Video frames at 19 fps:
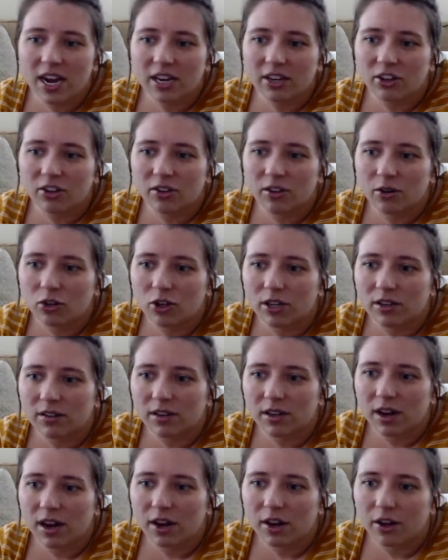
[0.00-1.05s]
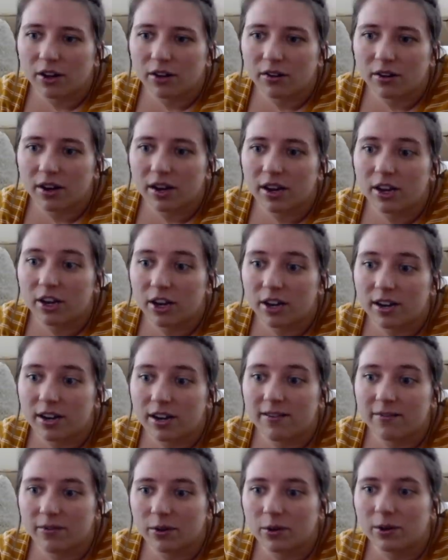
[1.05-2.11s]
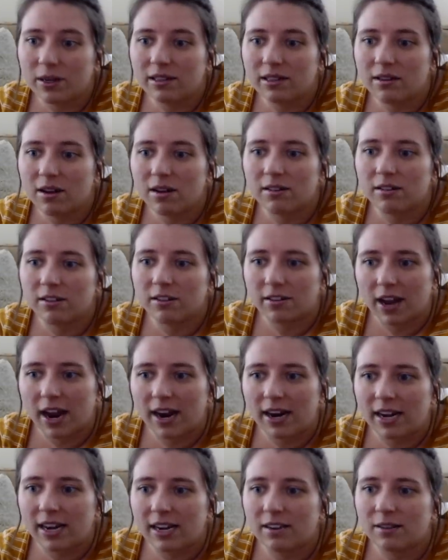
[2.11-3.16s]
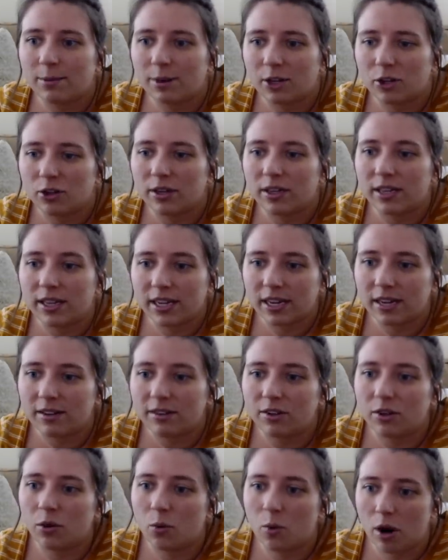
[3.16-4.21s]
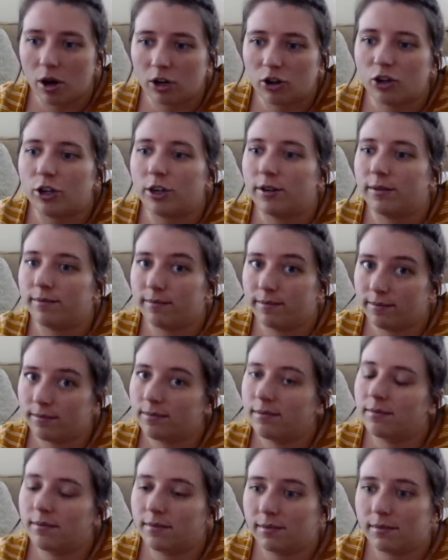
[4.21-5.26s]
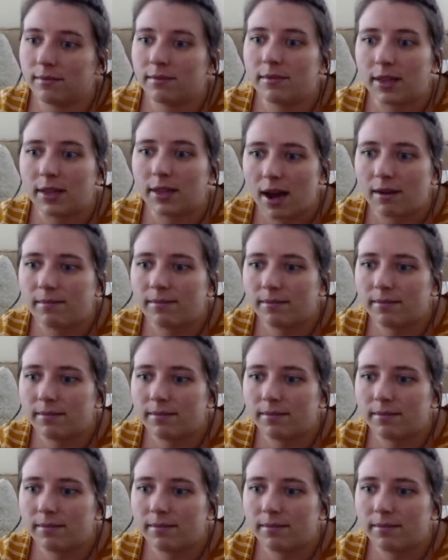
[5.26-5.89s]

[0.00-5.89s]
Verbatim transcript: I just know she isn't a good, good influence on society, especially the kids who watch her. Yeah.